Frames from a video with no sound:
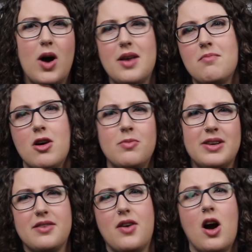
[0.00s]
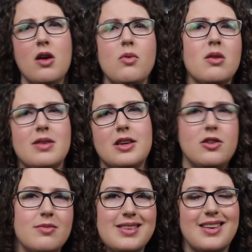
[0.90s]
one moment of heartwarming
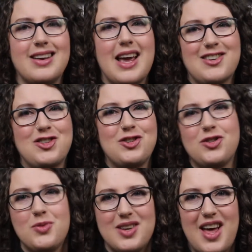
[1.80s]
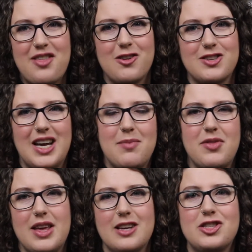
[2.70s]
human connection to another type
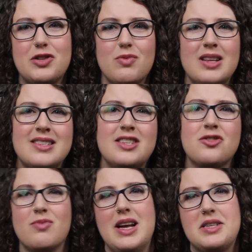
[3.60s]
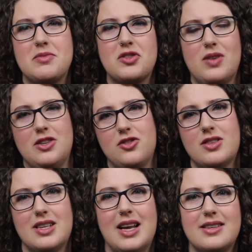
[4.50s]
thing as she runs into random
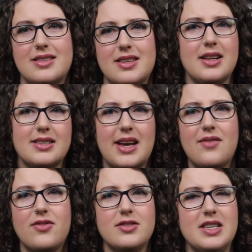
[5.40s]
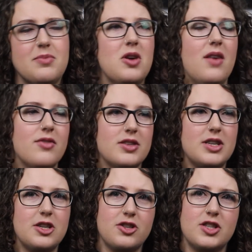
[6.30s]
strangers and has insightful, deep
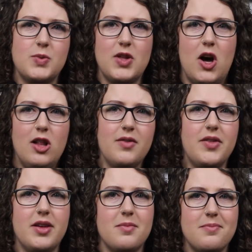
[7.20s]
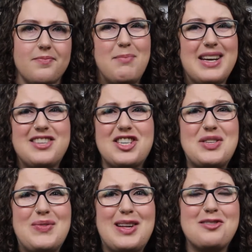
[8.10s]
conversations with all of them. But it
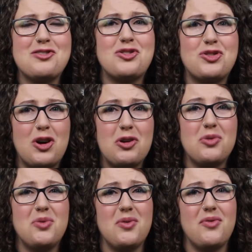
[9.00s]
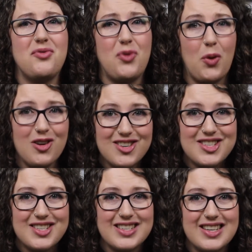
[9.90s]
just felt so
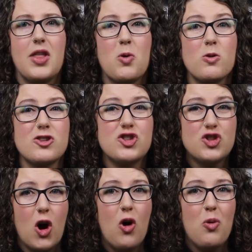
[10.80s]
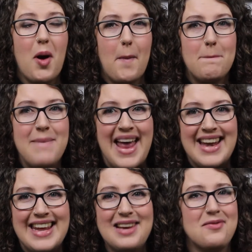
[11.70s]
forced. There were so
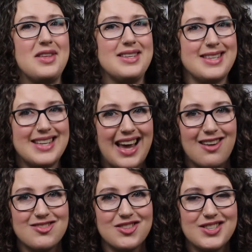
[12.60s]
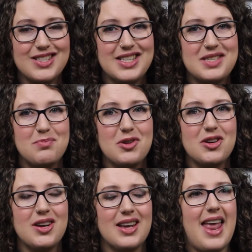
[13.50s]
many of these encounters in this
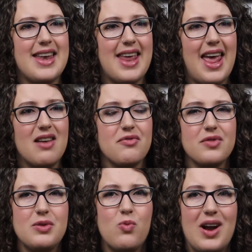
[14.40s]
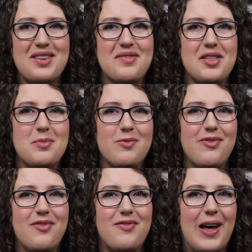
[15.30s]
book, and every one of them
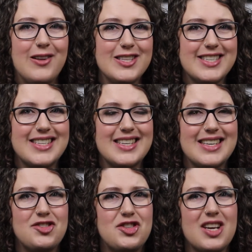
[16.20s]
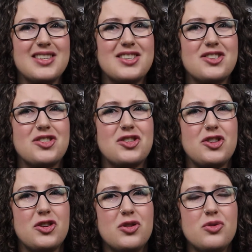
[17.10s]
felt just
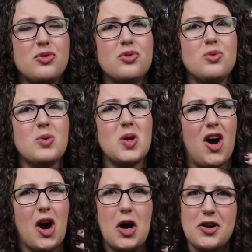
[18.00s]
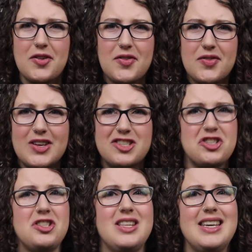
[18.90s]
too
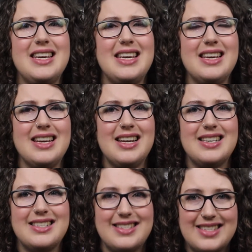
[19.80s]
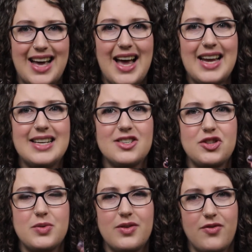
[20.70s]
artificially designed
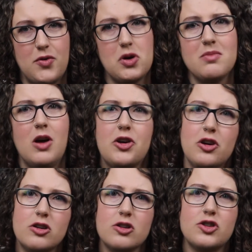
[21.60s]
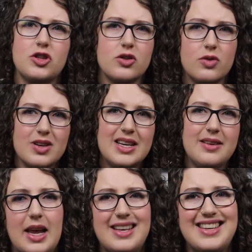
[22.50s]
to inform on her story.
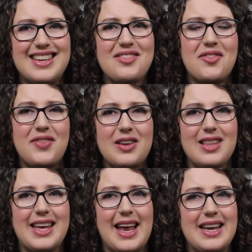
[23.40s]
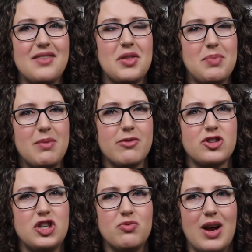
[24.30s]
It didn't feel like any of the people
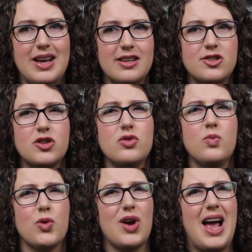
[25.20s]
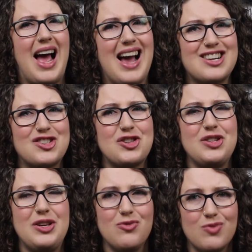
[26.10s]
she ran into were
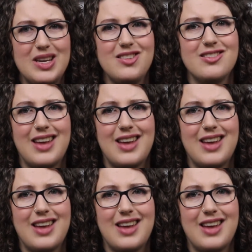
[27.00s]
actually real